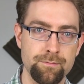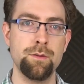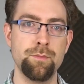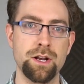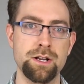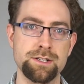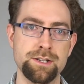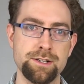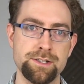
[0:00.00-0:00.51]

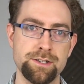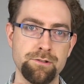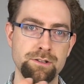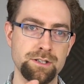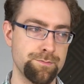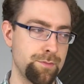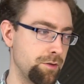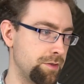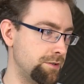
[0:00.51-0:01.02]
Because as soon
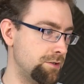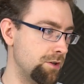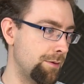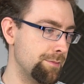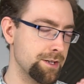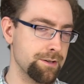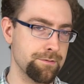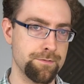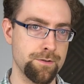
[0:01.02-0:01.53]
as both the
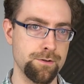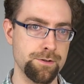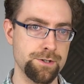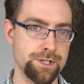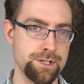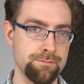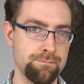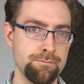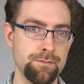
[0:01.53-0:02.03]
dominant
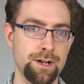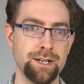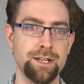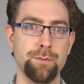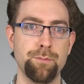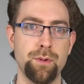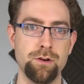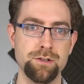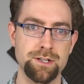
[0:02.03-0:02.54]
function and the
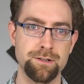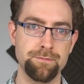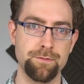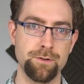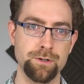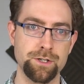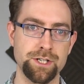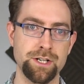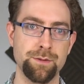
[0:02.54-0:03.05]
opposing
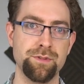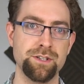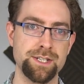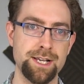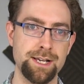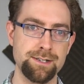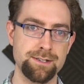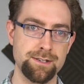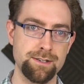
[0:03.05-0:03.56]
function are
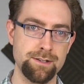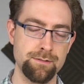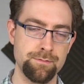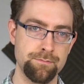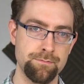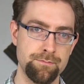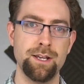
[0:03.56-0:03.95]
presented,